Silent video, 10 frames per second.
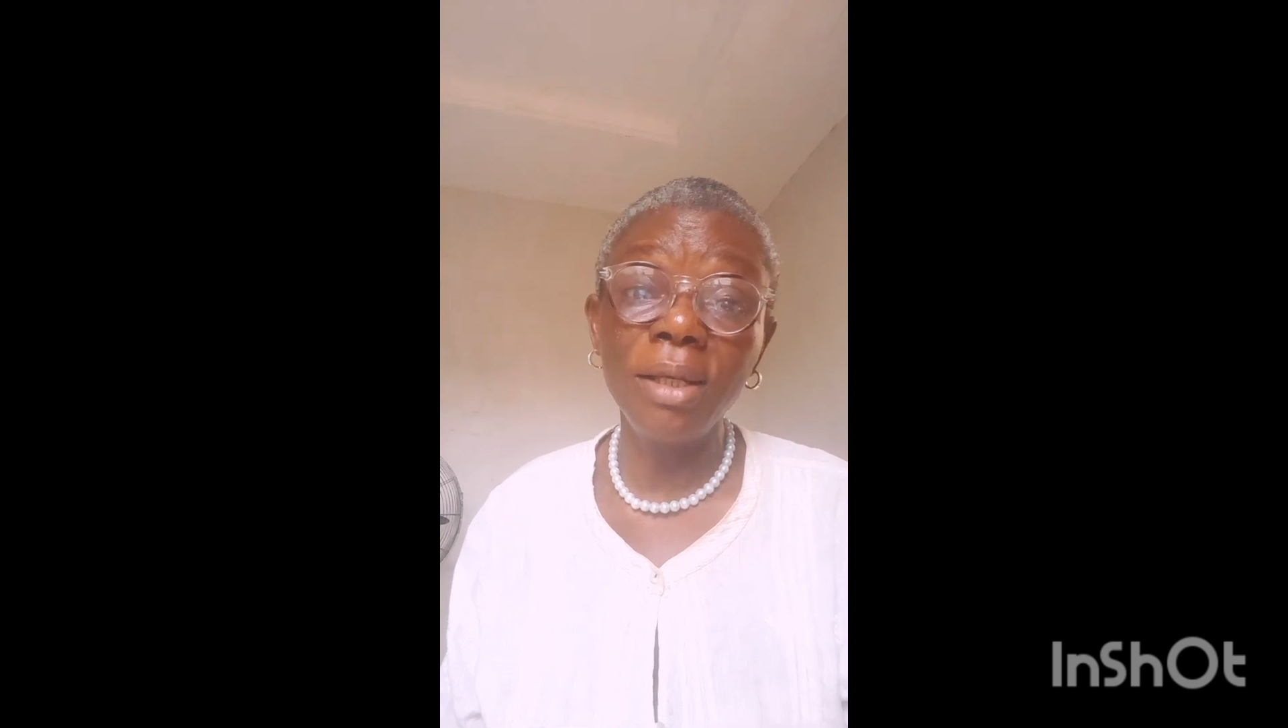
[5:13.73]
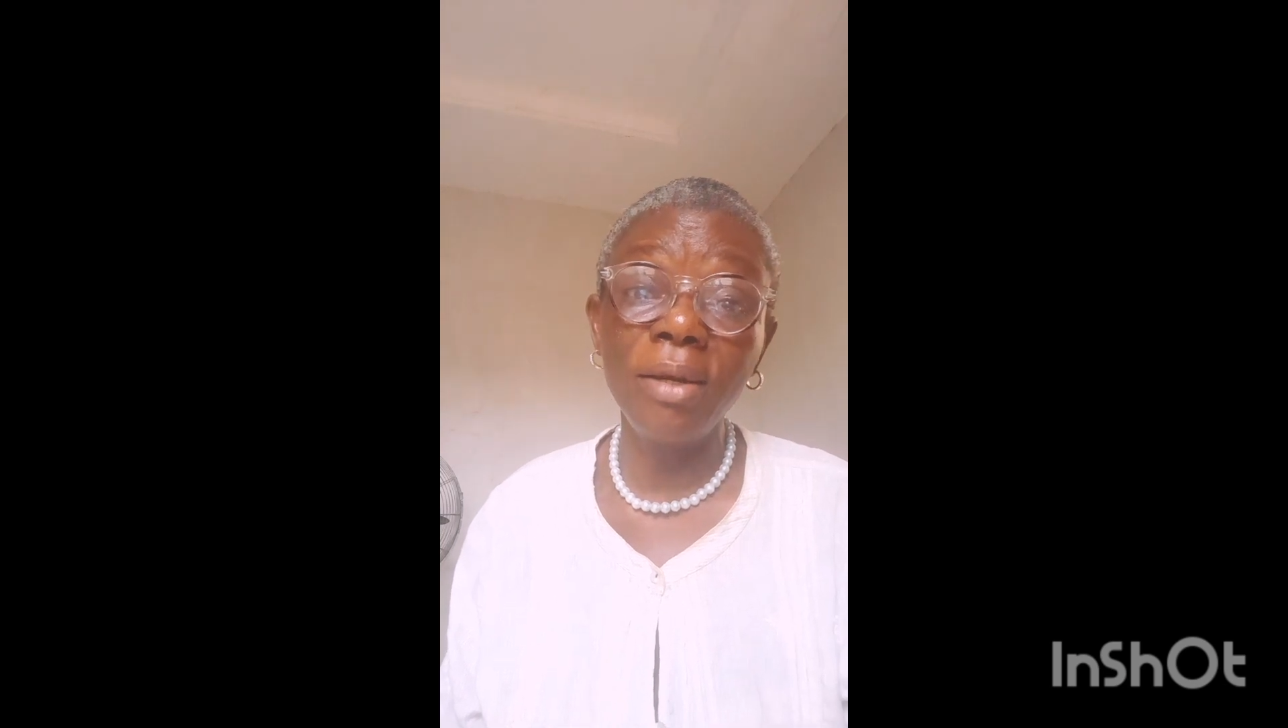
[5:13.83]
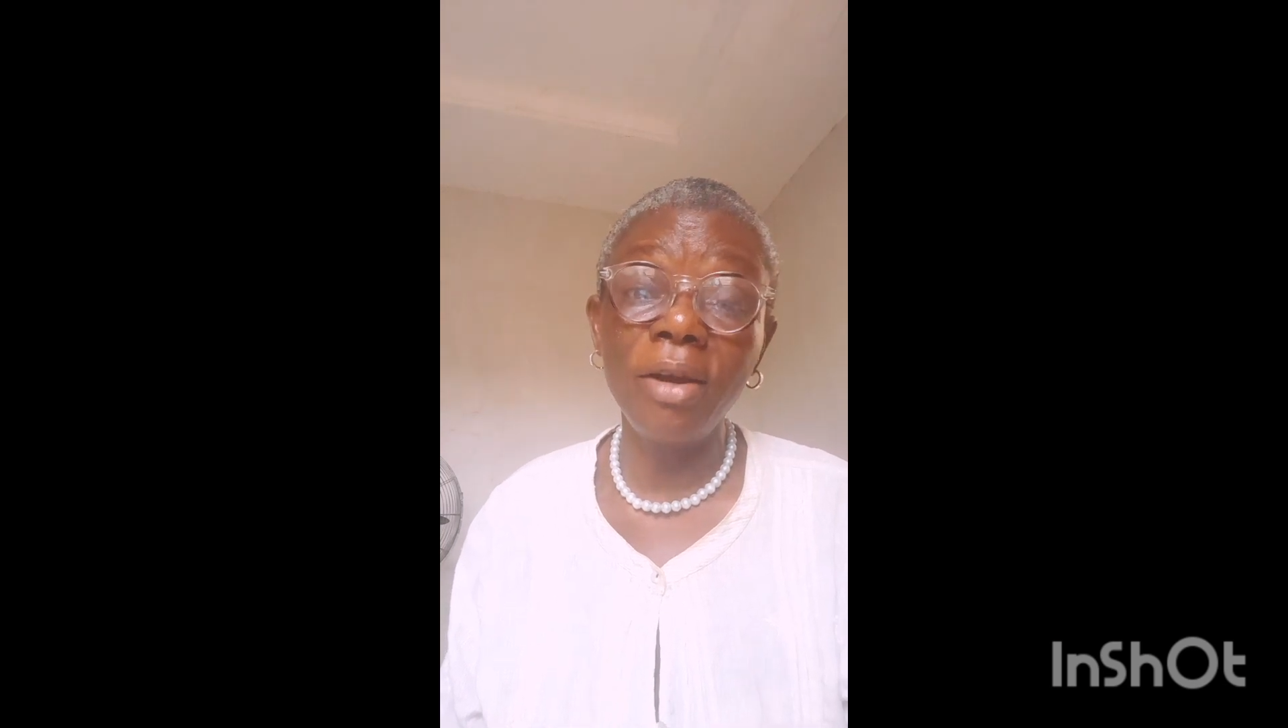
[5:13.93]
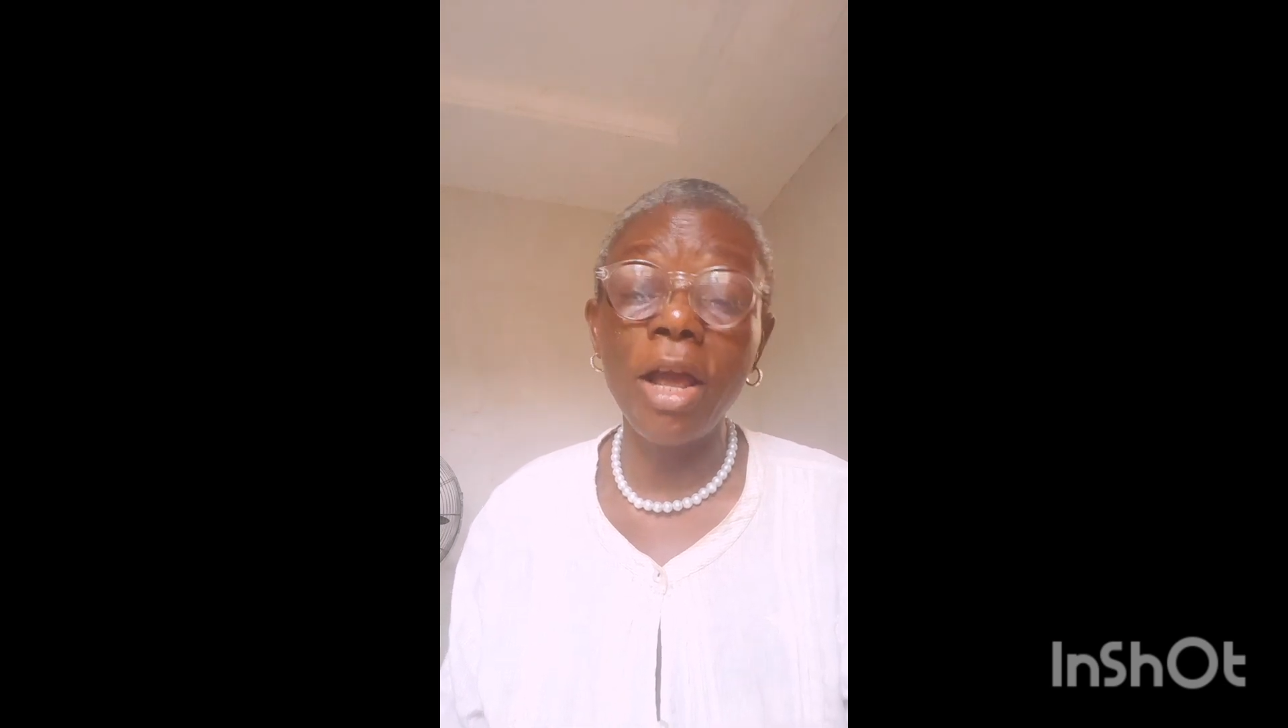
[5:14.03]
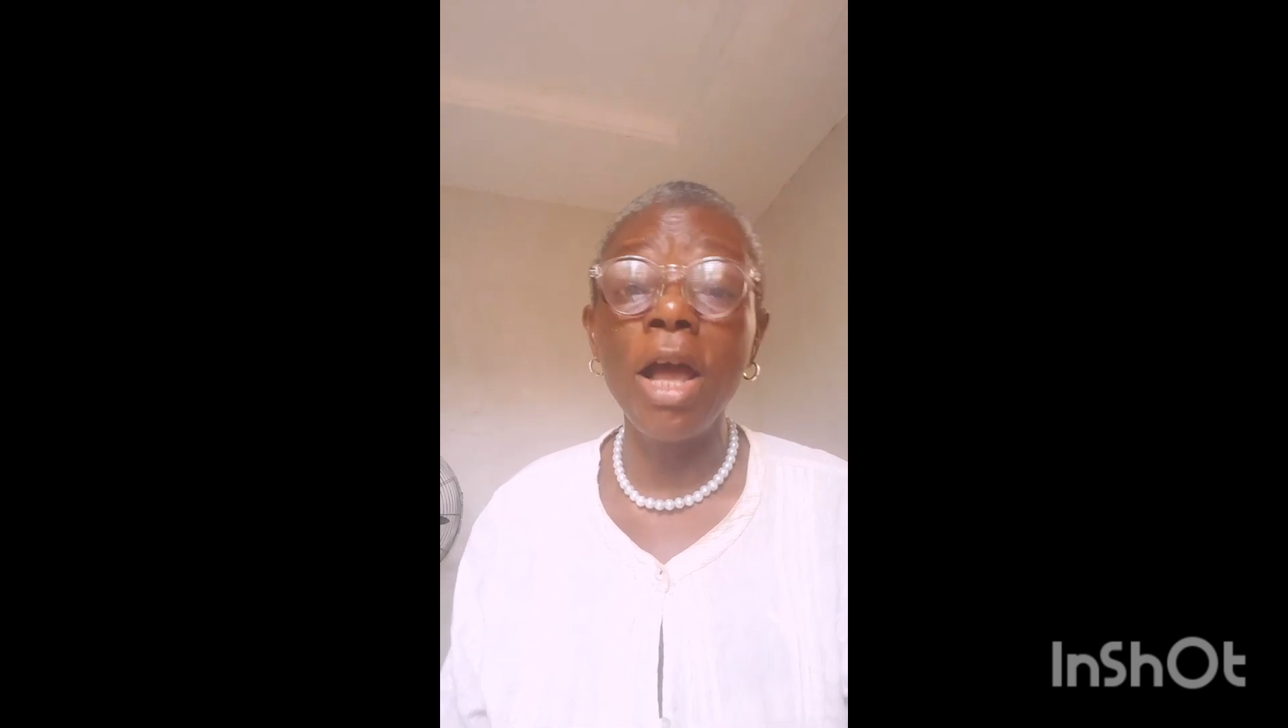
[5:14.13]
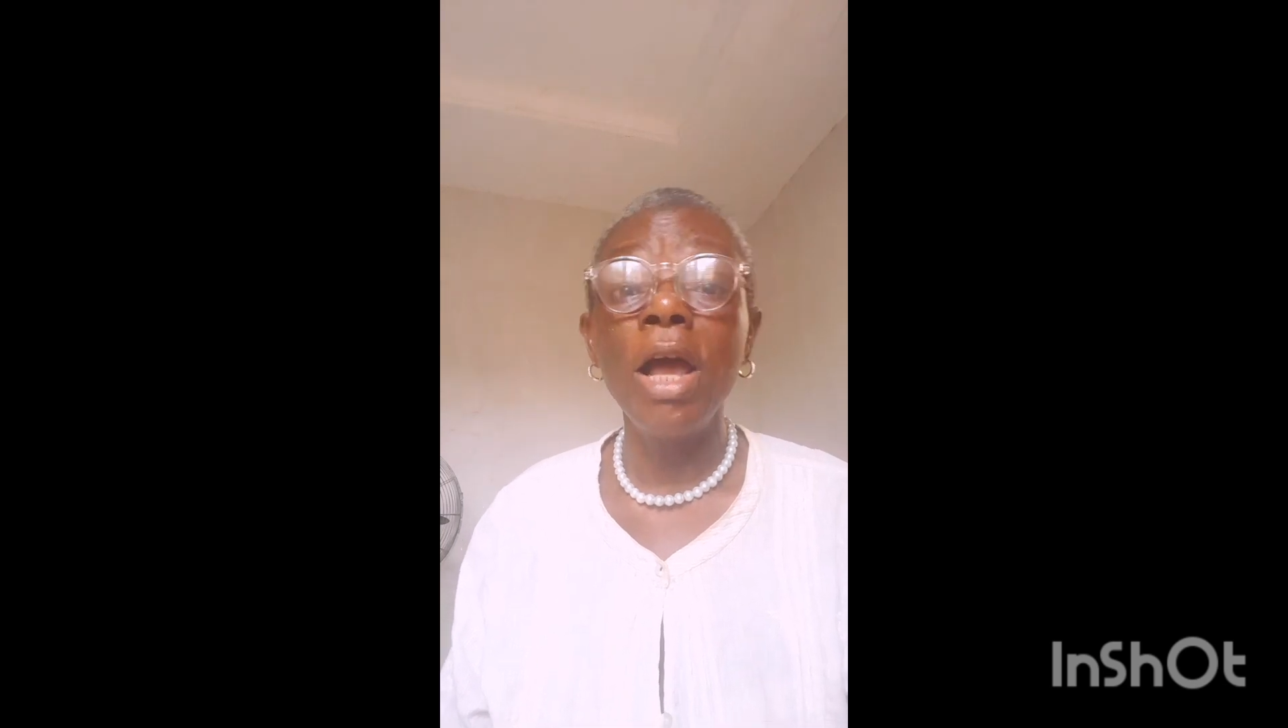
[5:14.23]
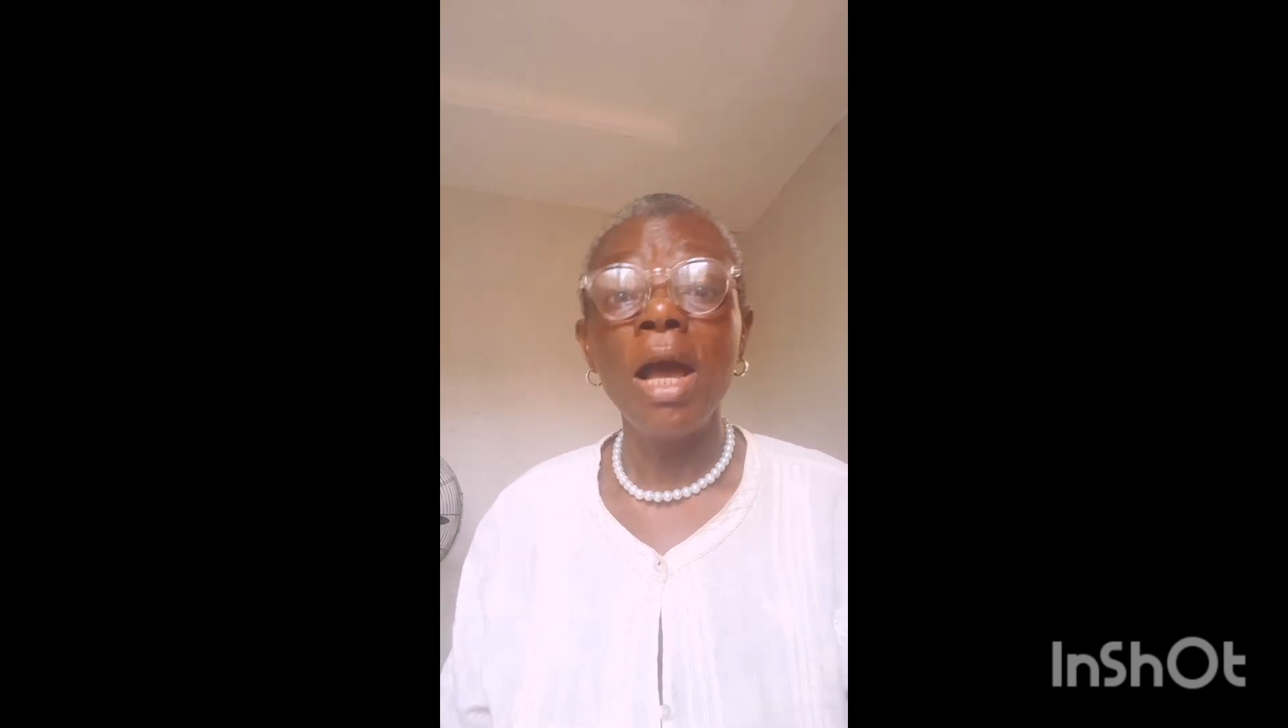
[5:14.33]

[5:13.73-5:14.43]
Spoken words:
area.